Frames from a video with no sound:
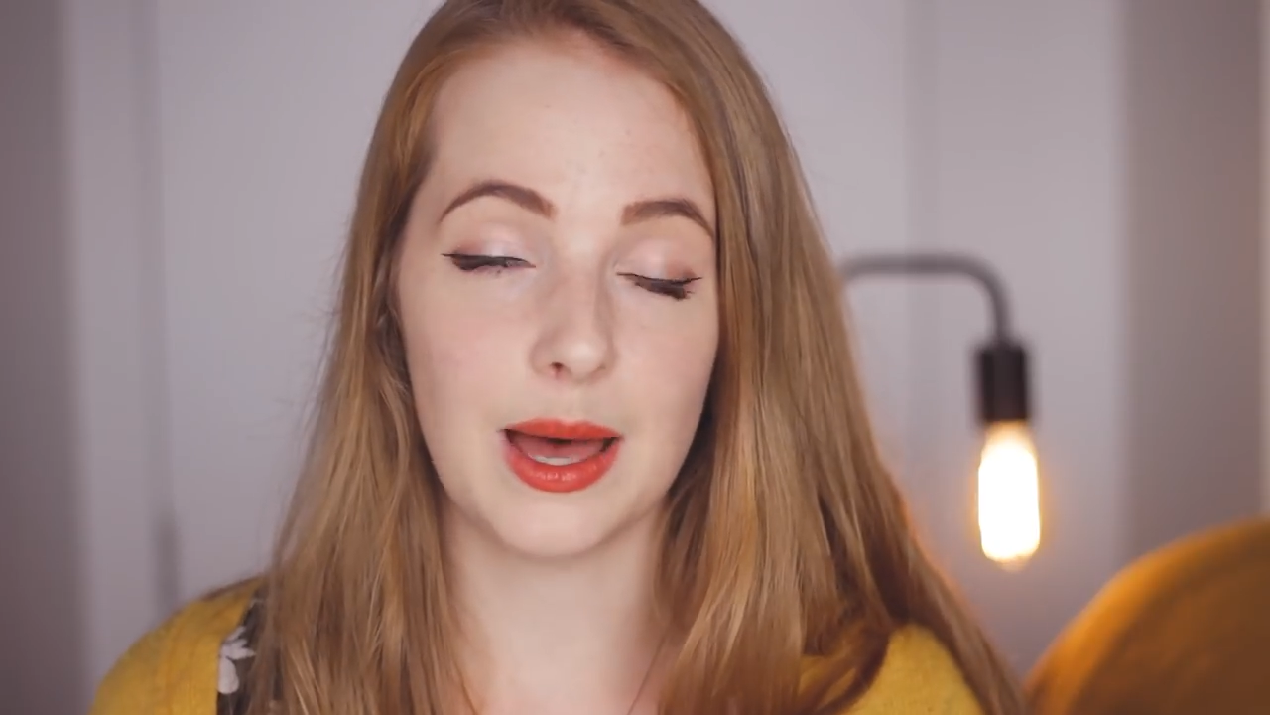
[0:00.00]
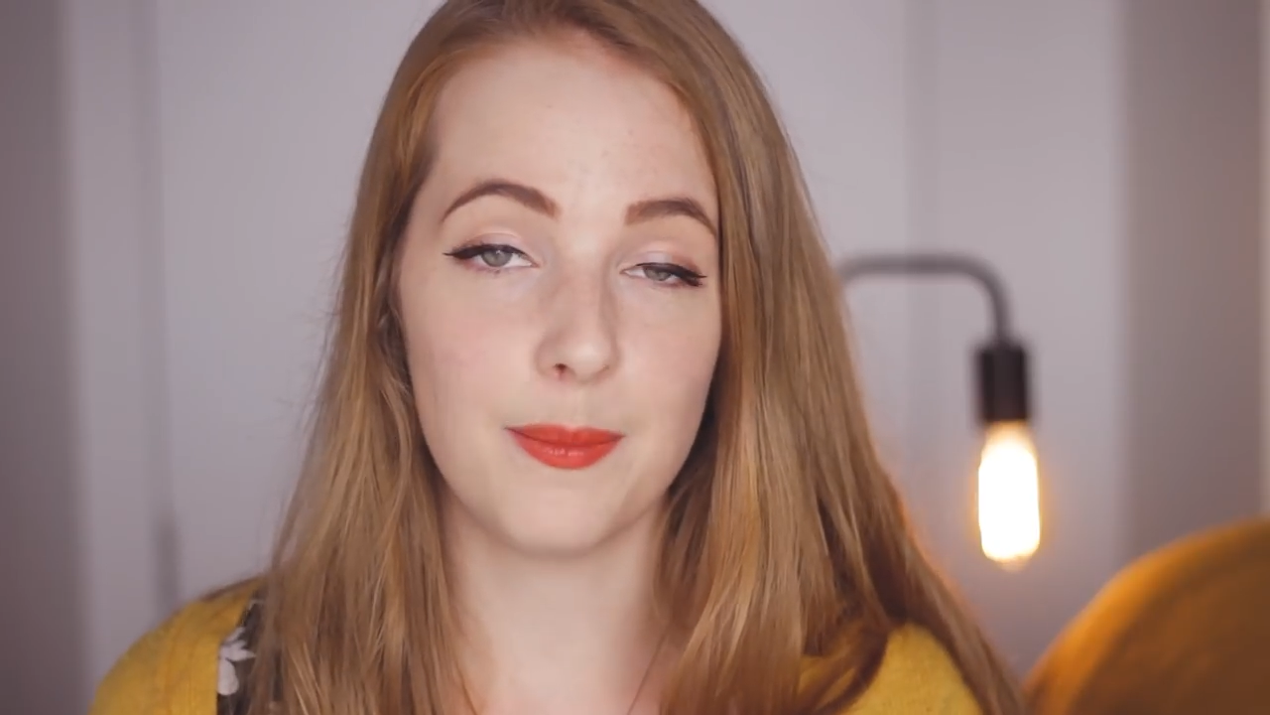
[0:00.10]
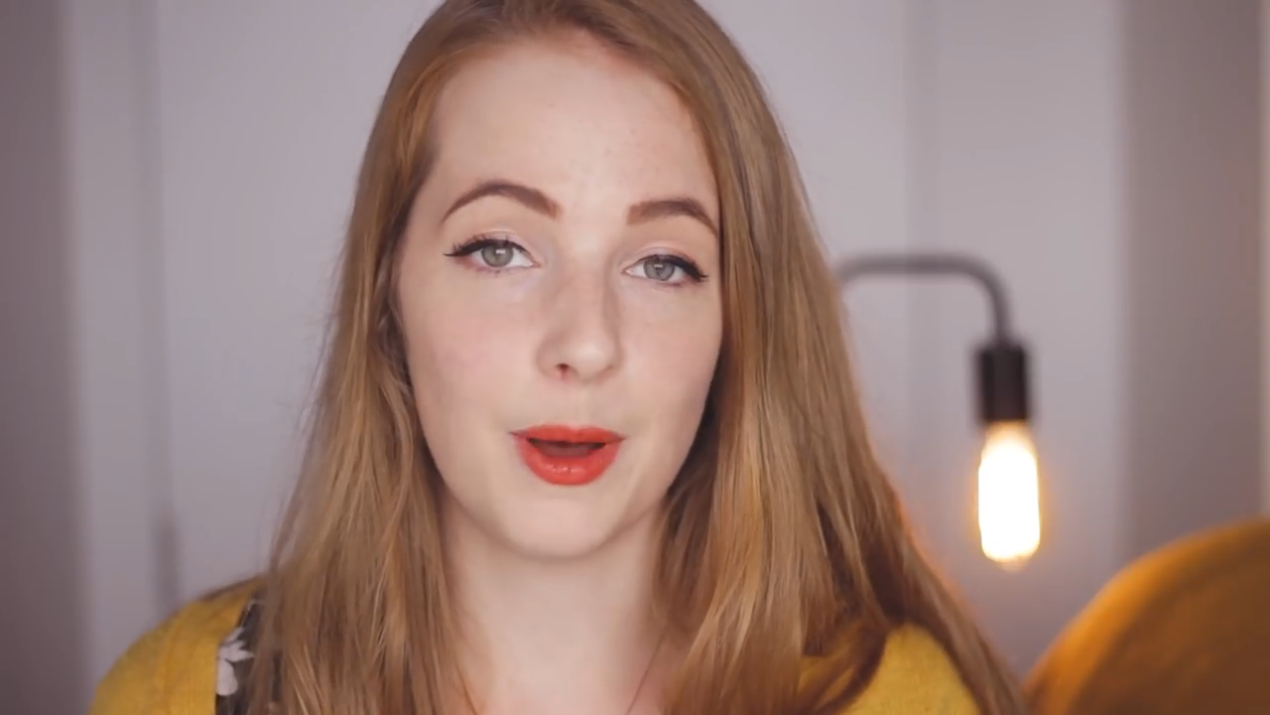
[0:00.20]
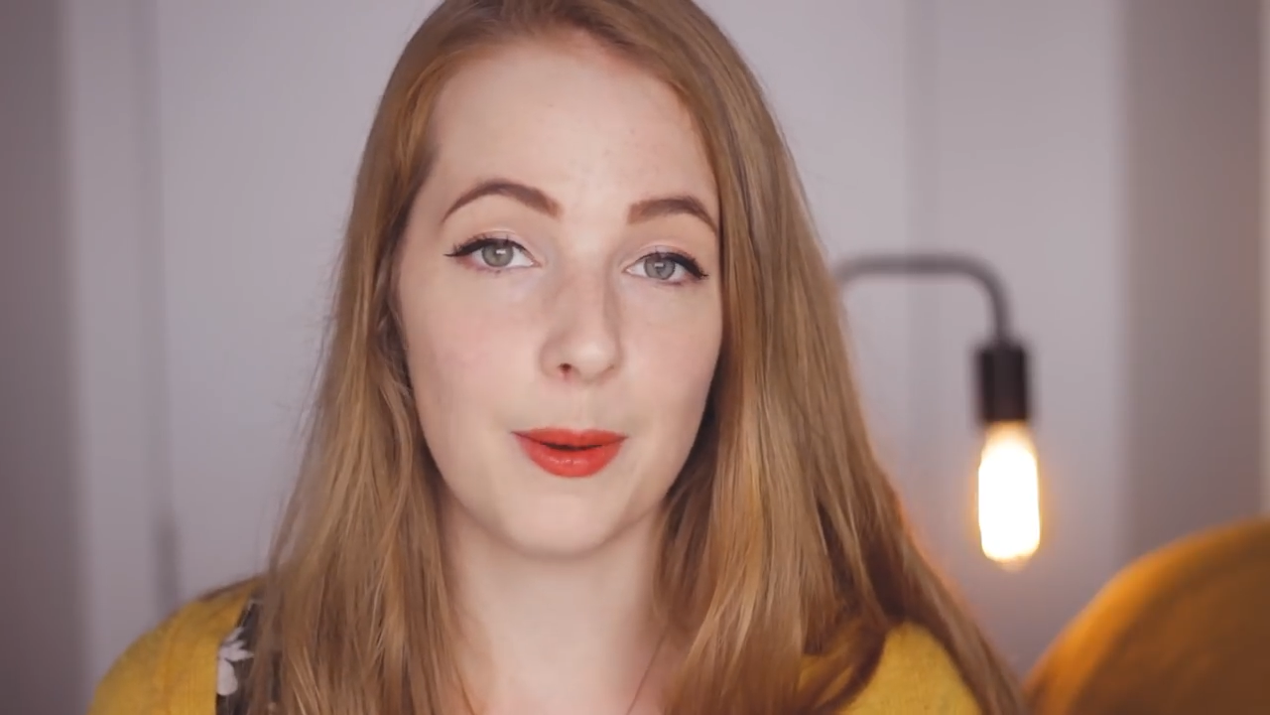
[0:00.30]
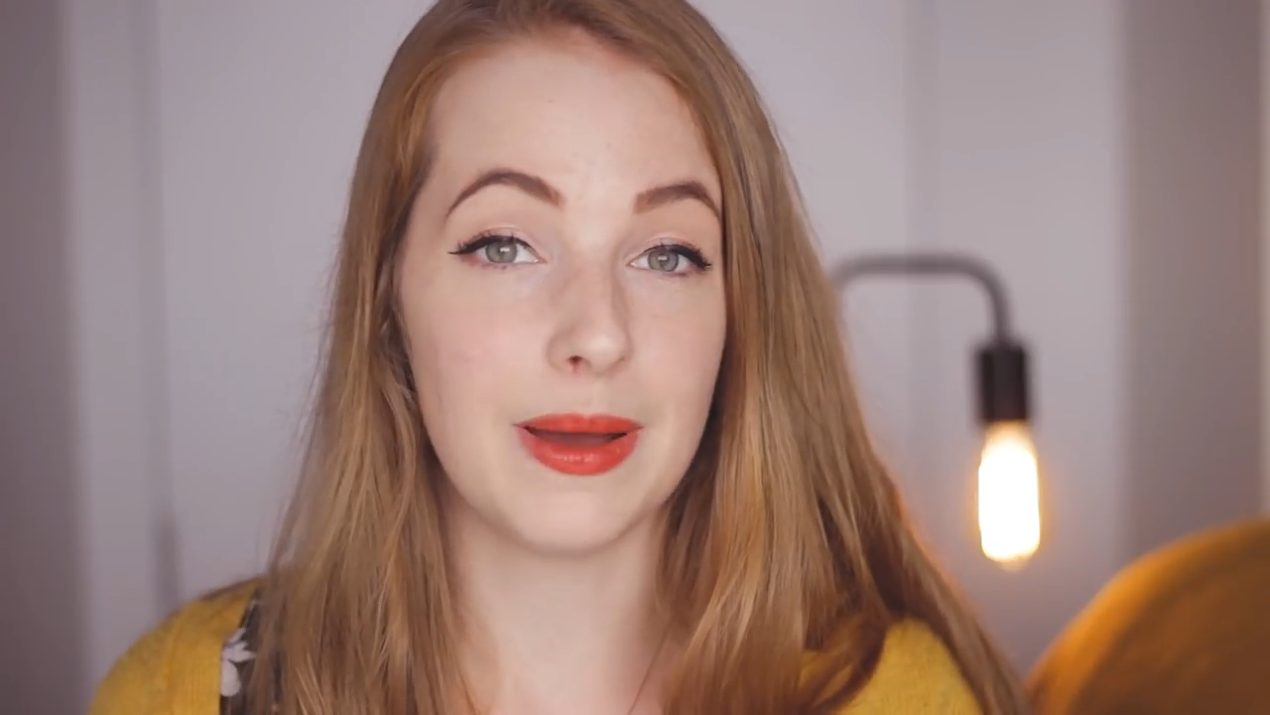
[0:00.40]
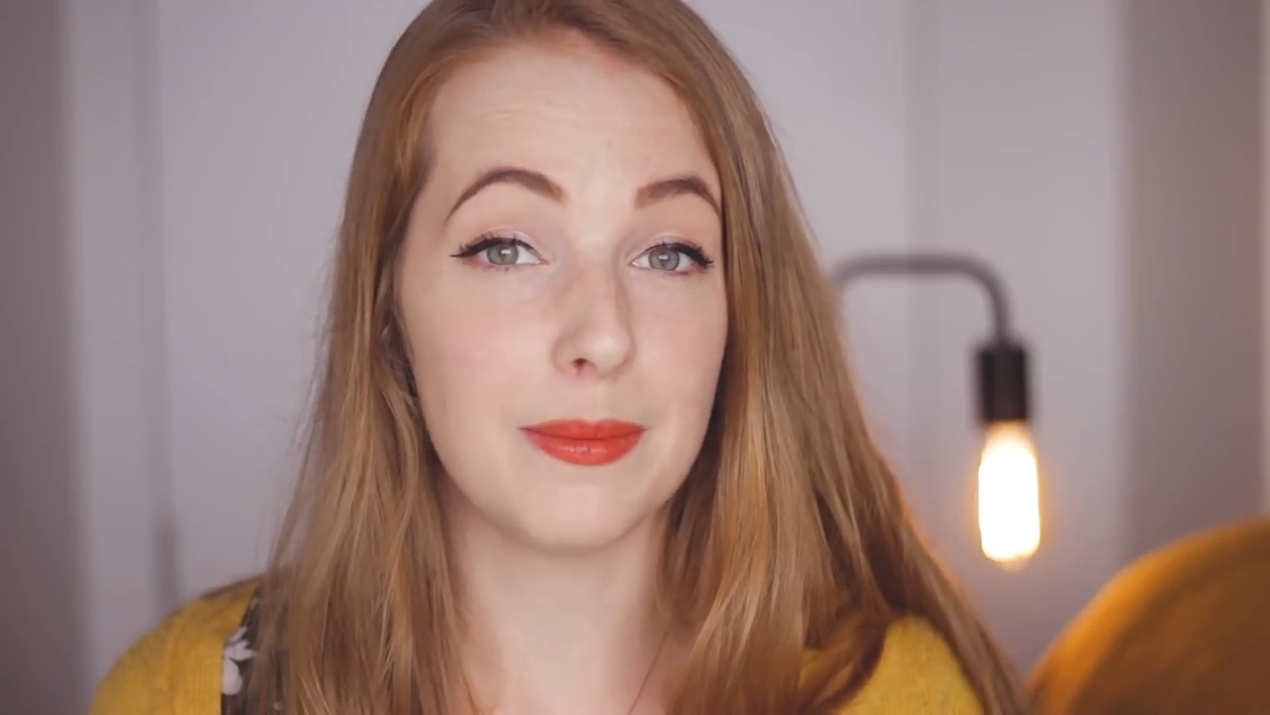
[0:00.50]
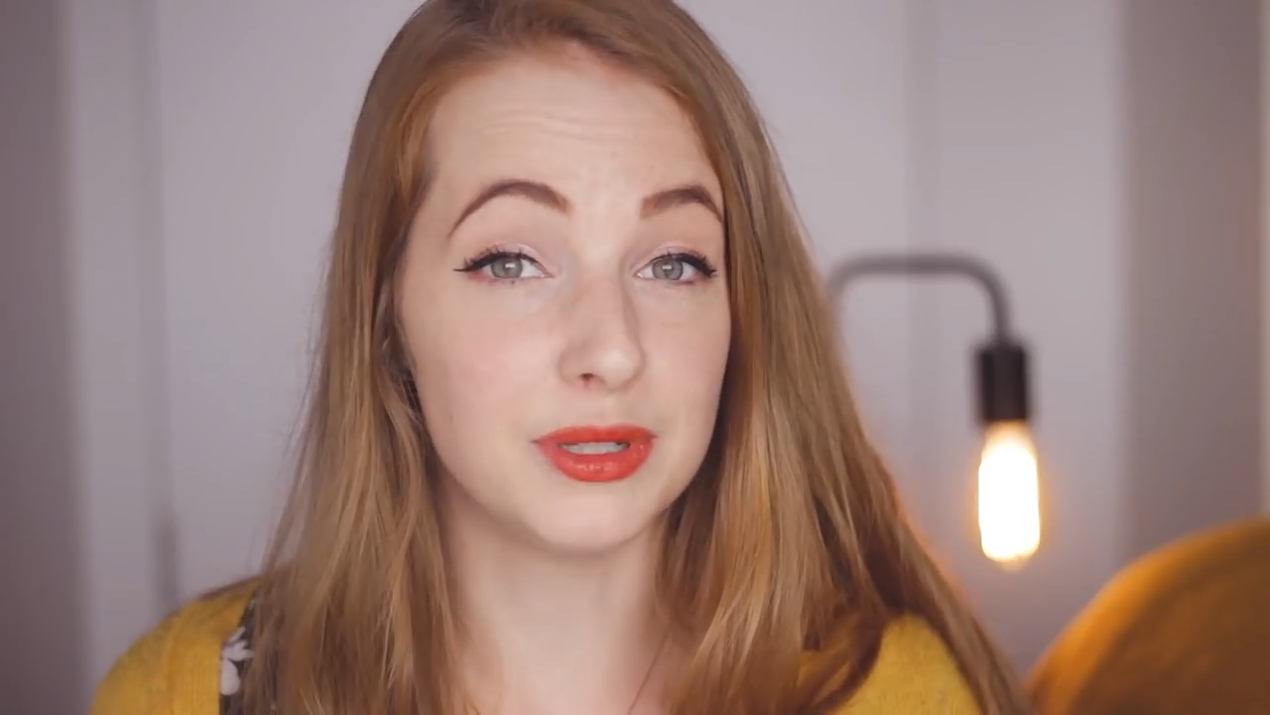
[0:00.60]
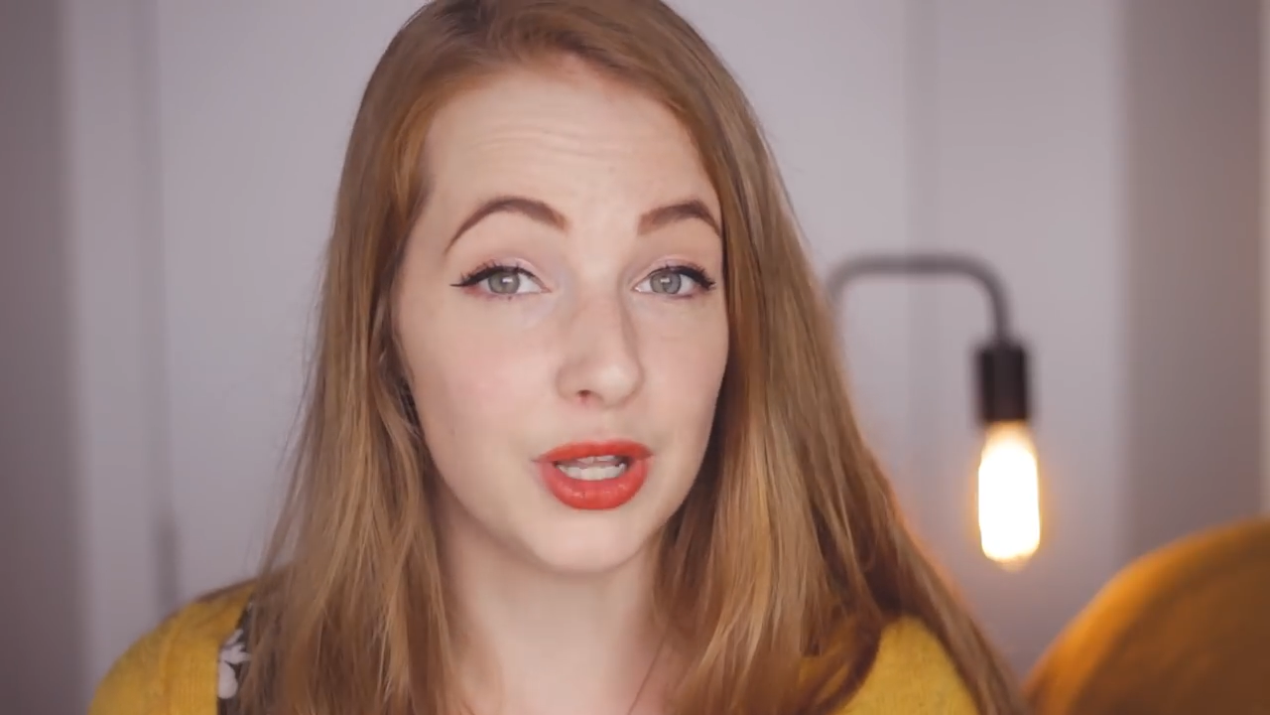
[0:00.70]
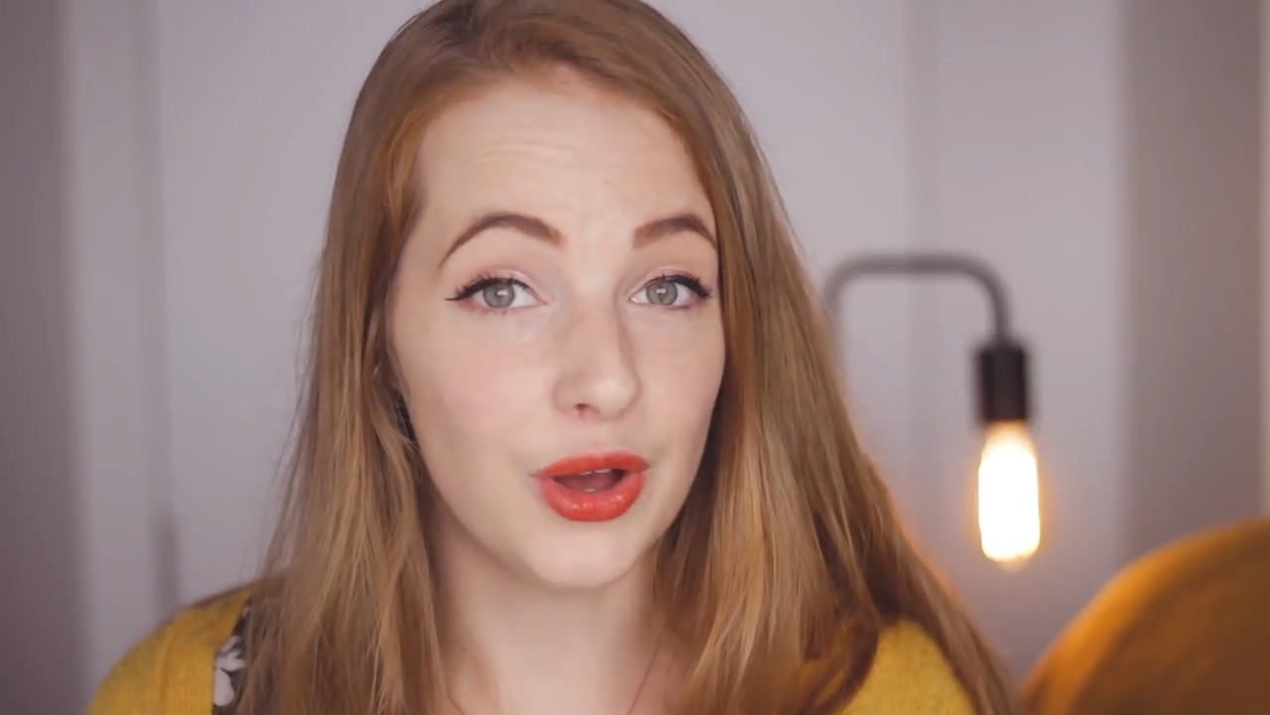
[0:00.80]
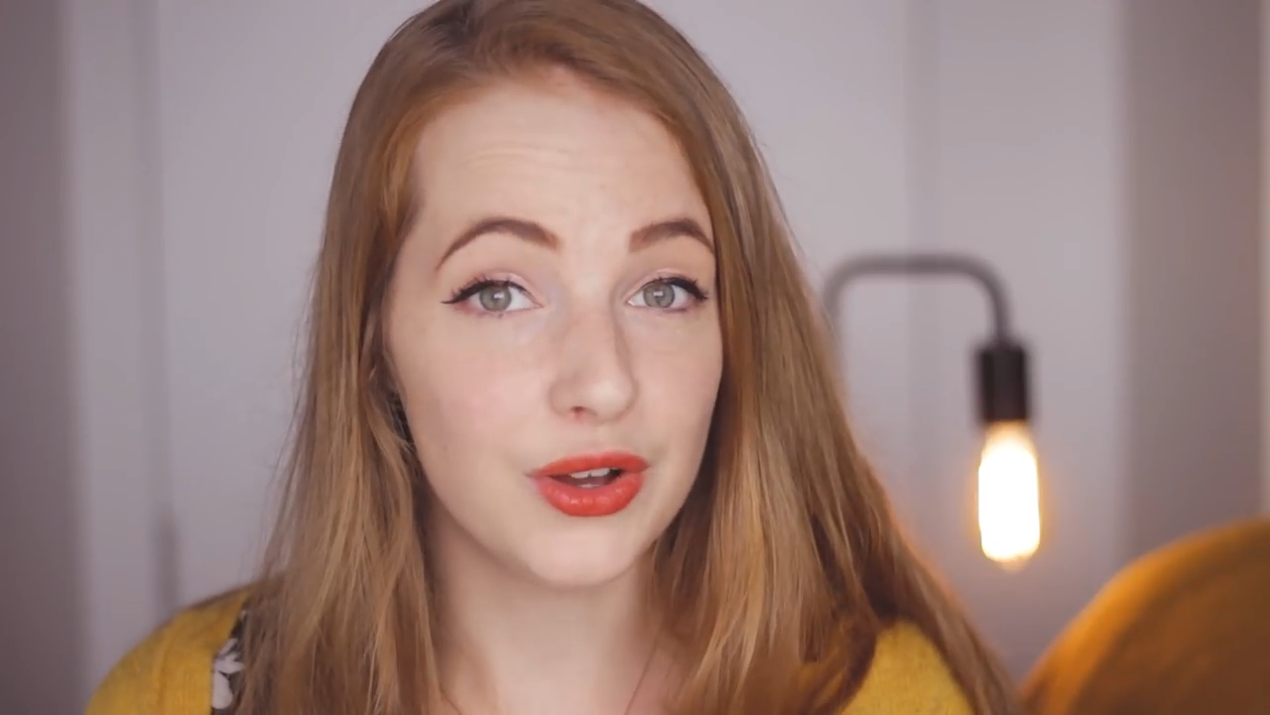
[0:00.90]
up on my
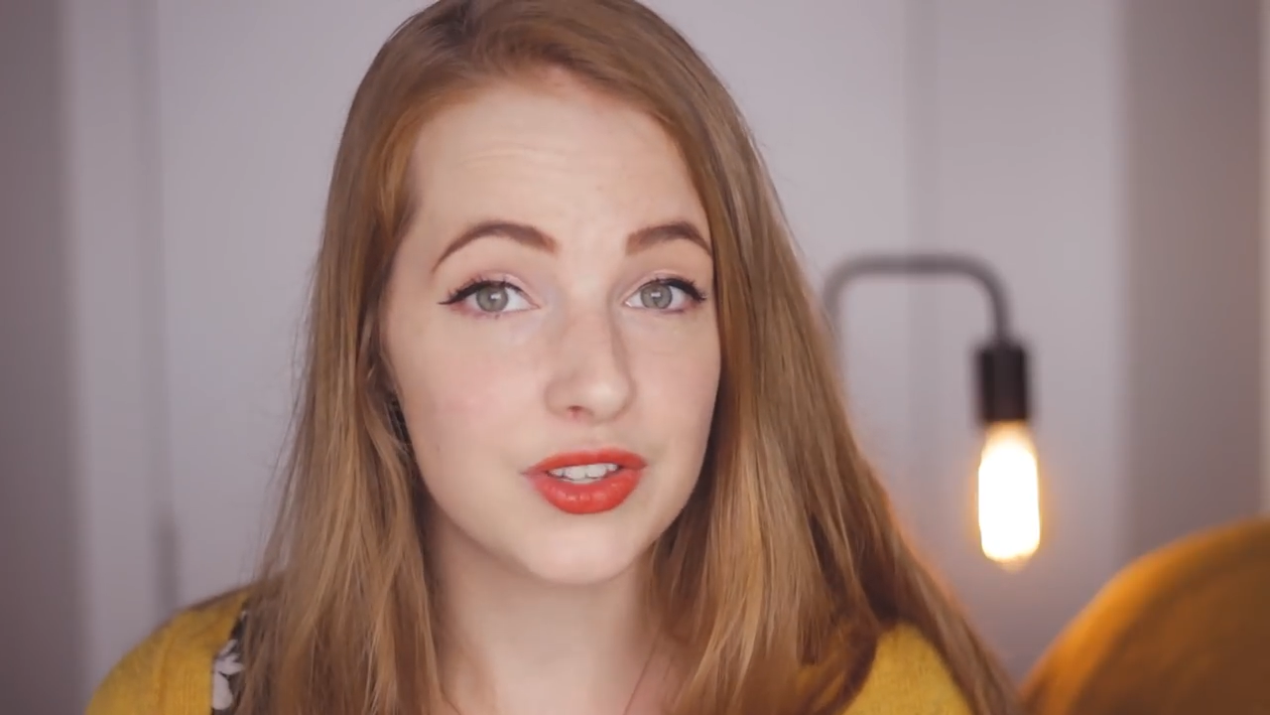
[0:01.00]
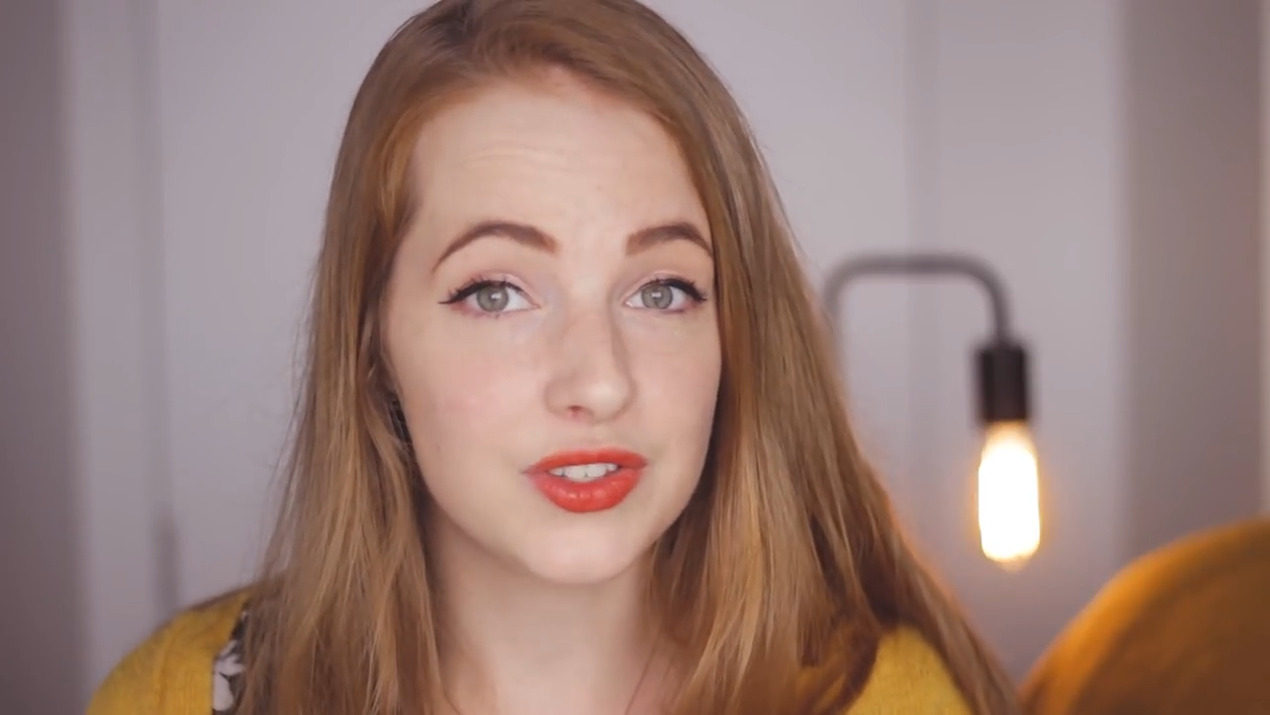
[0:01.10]
blog,